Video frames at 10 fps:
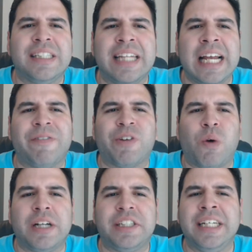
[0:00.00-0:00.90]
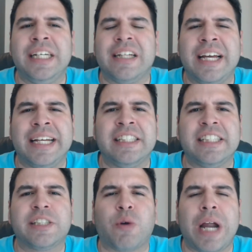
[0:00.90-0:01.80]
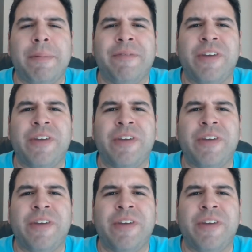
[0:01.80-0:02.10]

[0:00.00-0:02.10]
thank you for watching. Like and subscribe if you